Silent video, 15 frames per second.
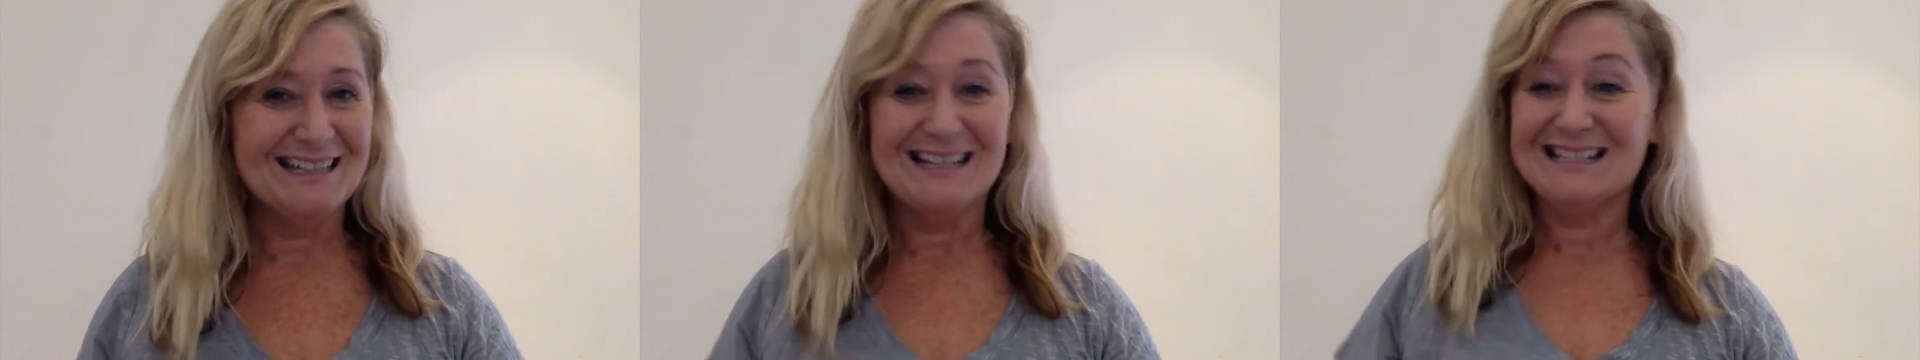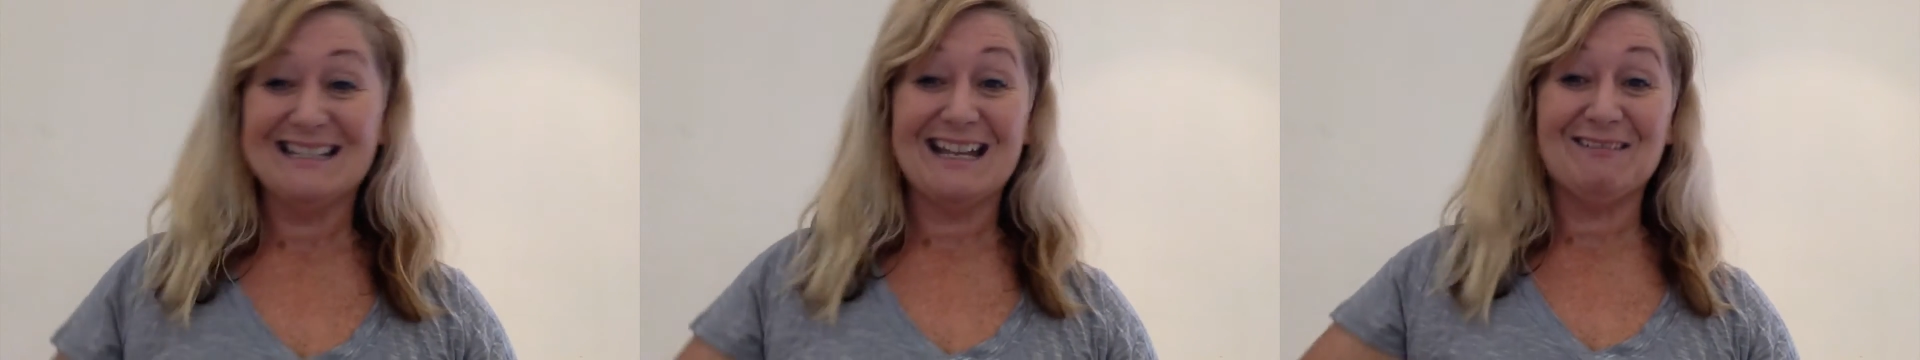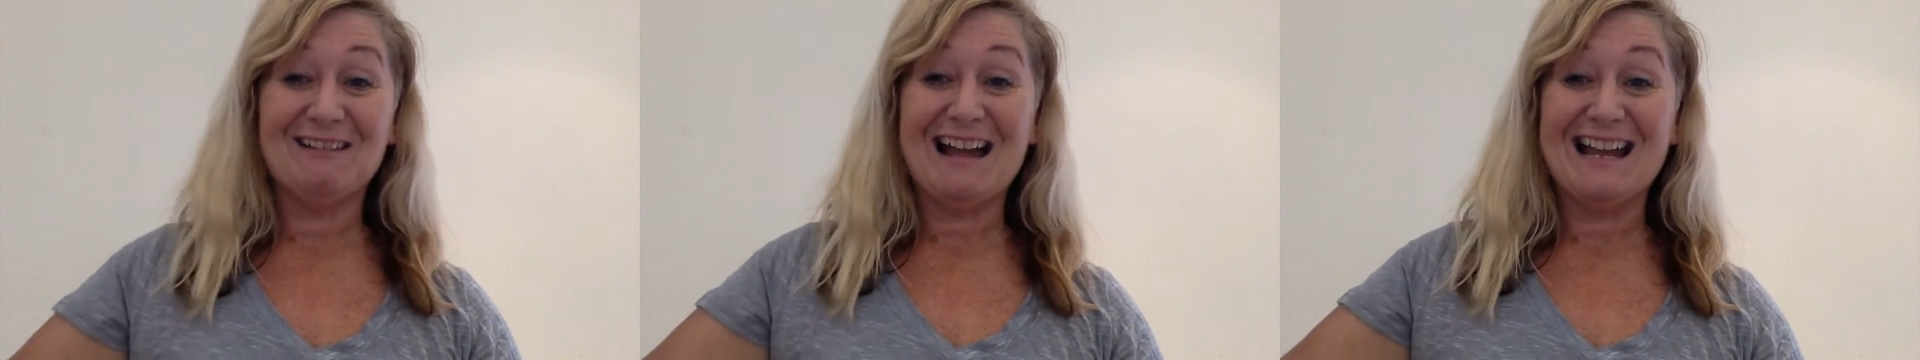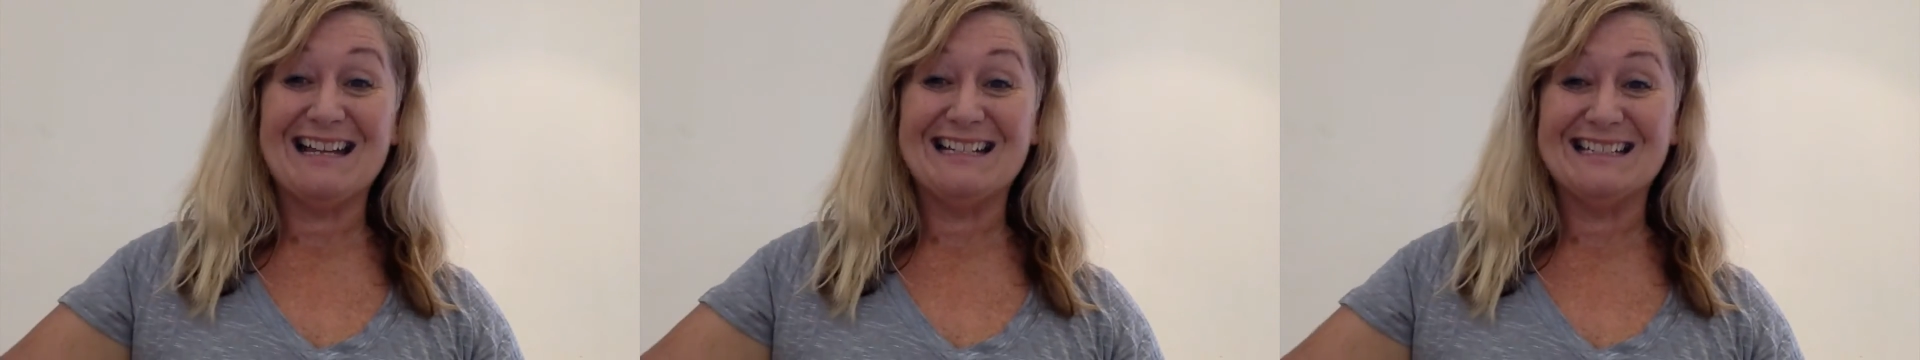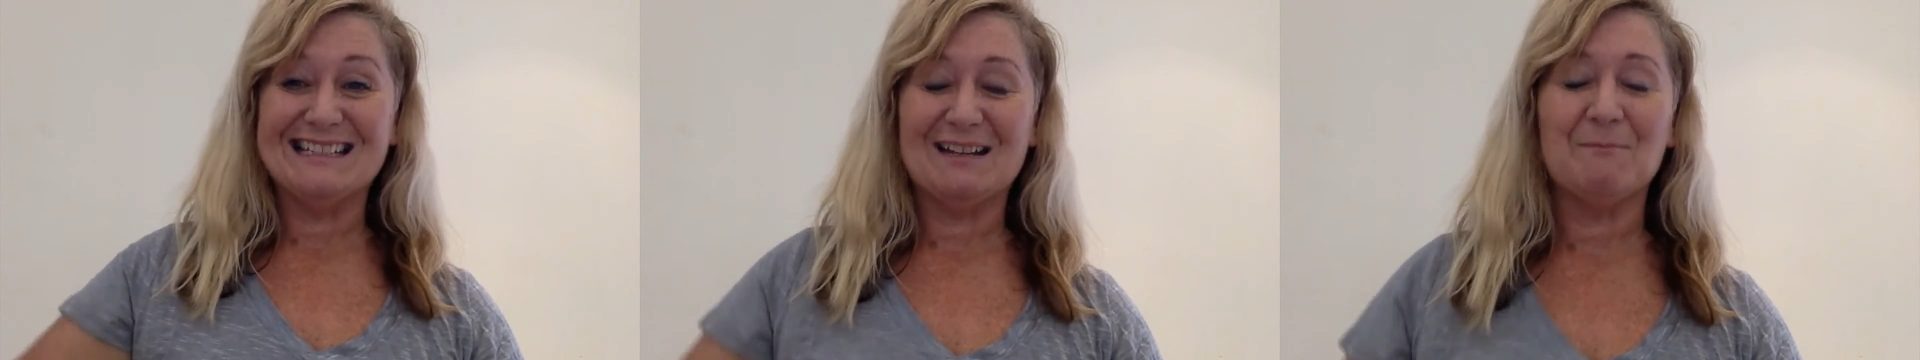Isn't that
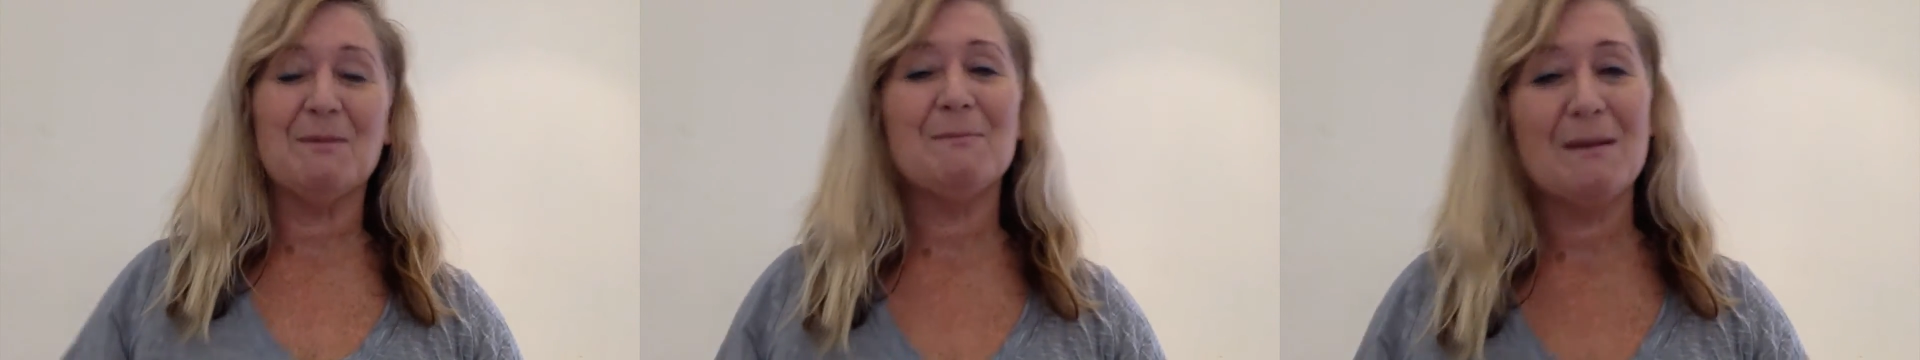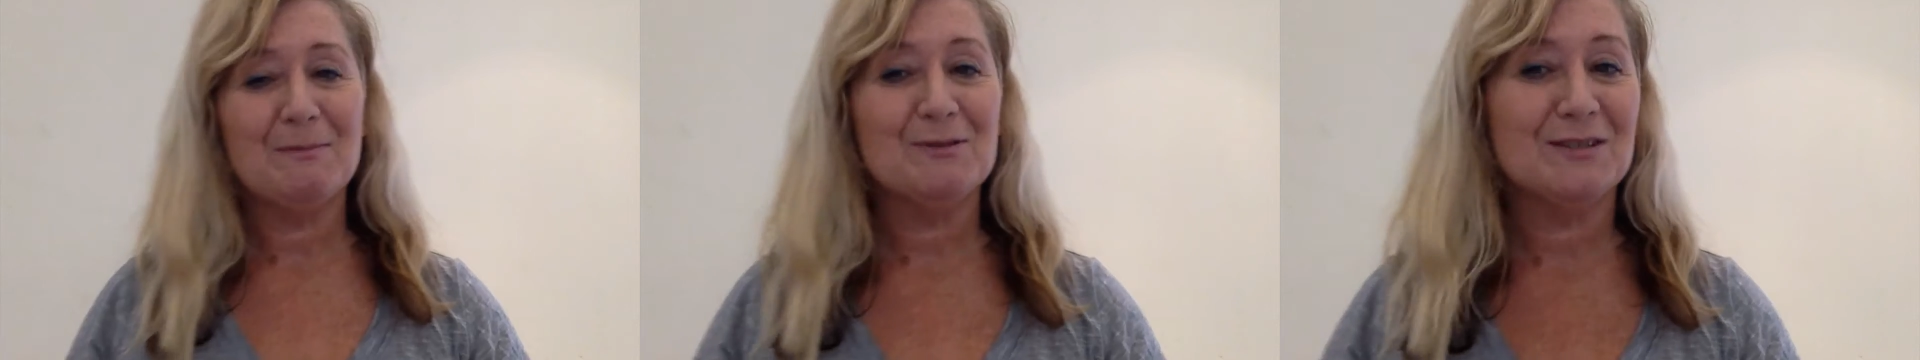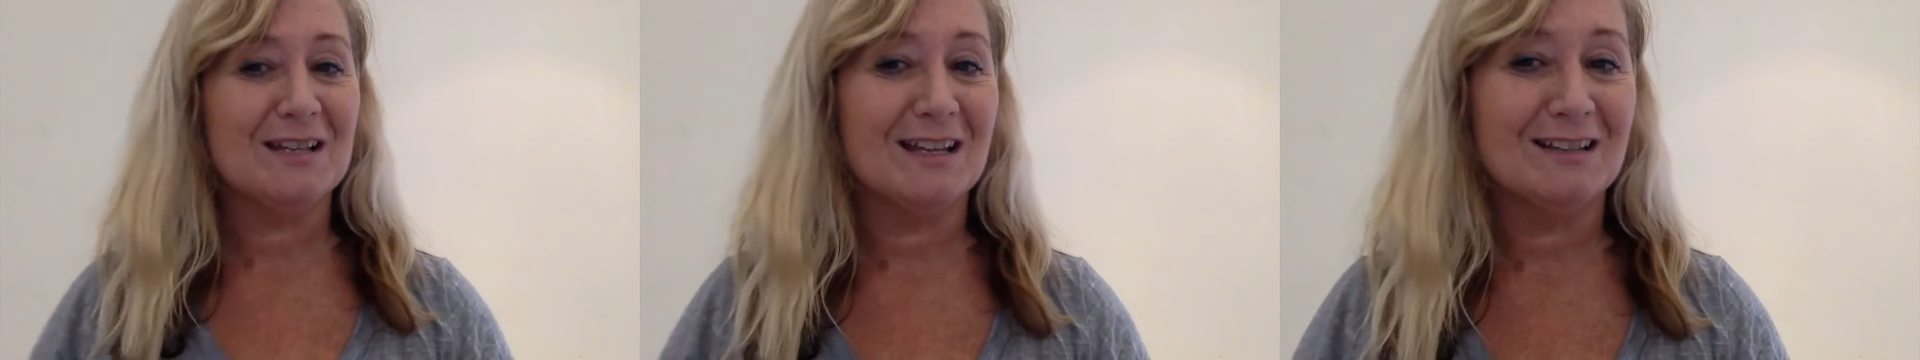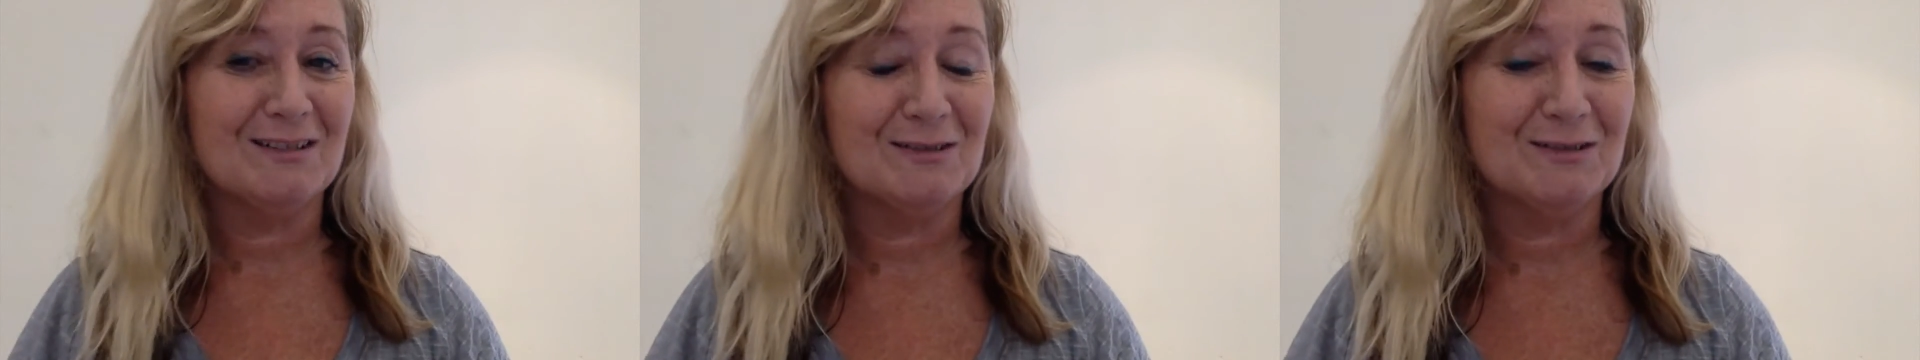right? I mean, maybe you're like,